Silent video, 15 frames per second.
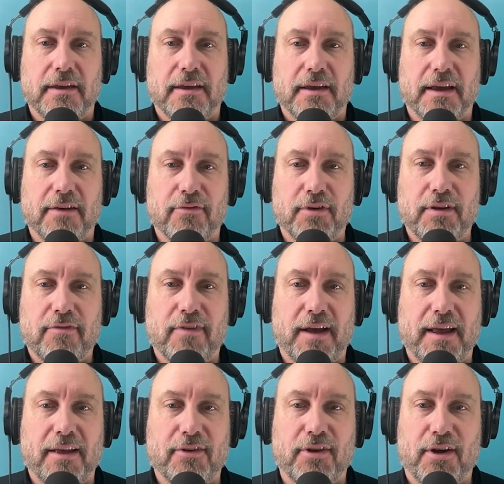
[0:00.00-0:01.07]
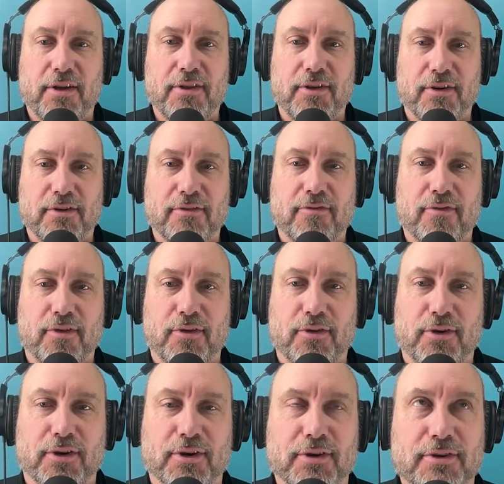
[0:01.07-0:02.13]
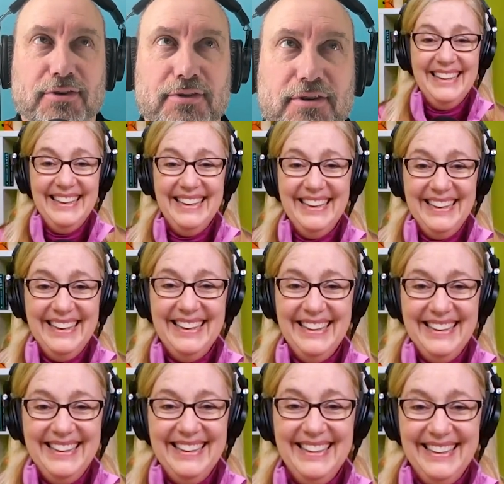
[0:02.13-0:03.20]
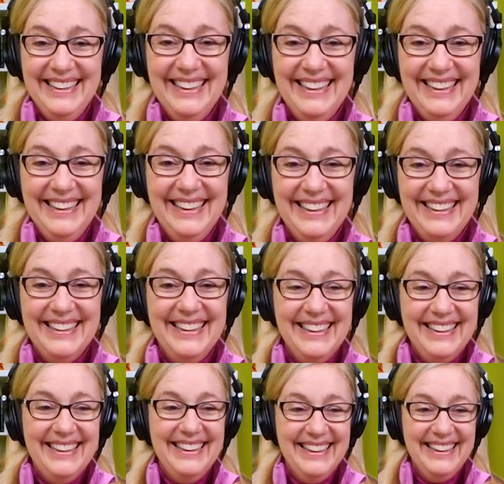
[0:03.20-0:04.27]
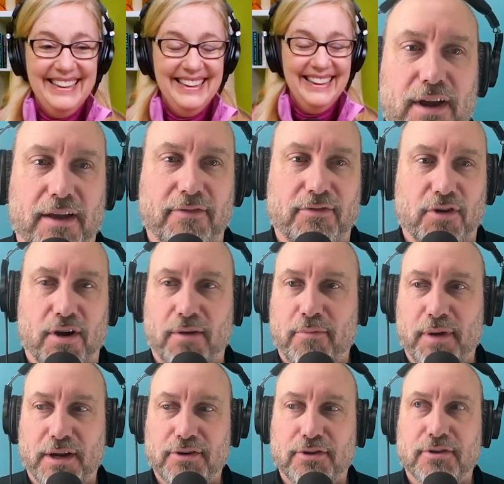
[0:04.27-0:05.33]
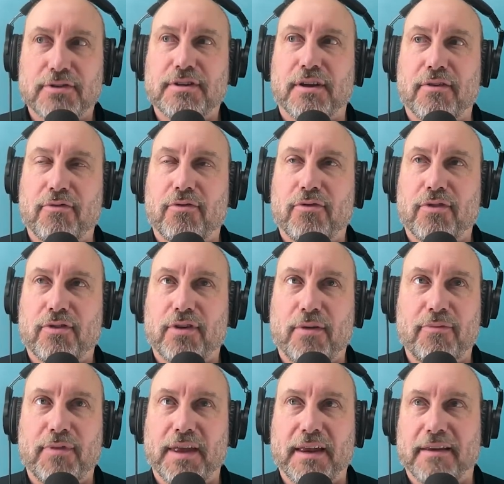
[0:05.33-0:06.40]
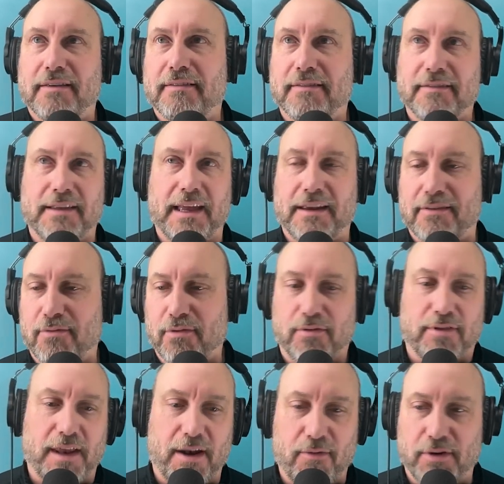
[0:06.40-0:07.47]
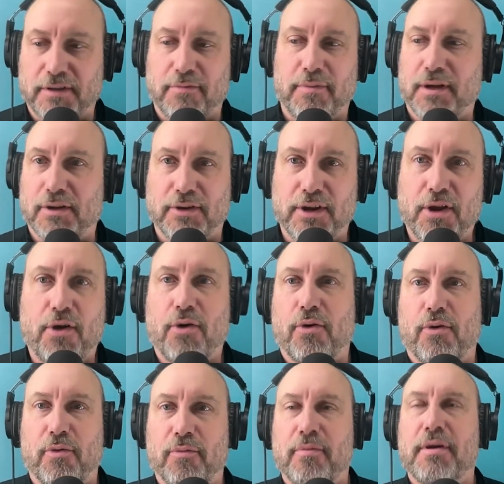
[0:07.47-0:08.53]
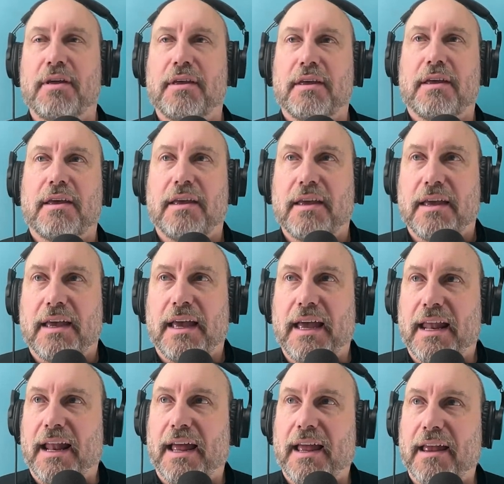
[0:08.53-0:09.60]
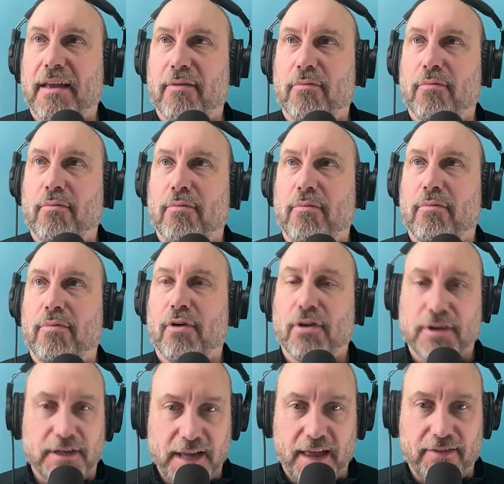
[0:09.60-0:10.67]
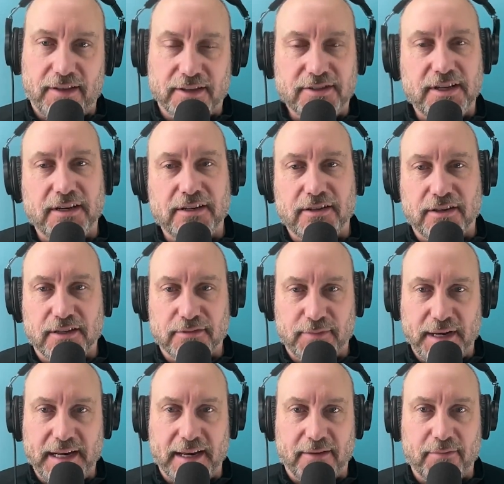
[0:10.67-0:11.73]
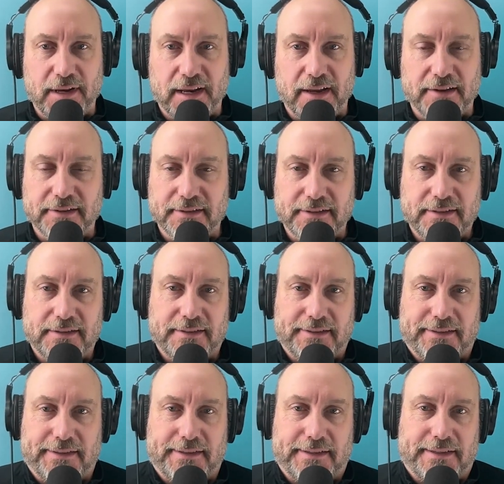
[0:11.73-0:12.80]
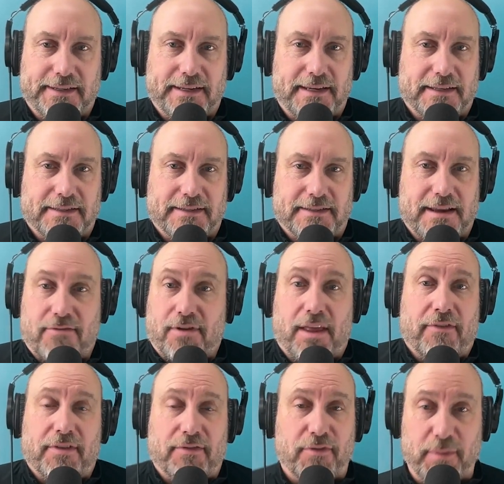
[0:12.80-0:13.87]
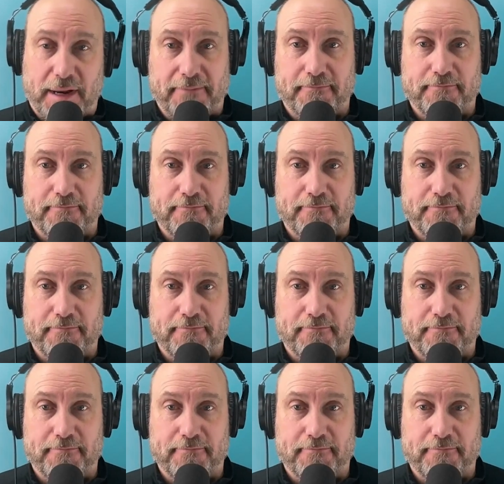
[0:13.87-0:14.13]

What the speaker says: I've refiled all the old folders. I've drawn pictures of something like that I want to build at home, and I am bored to death listening to this meeting because this is not relevant for me.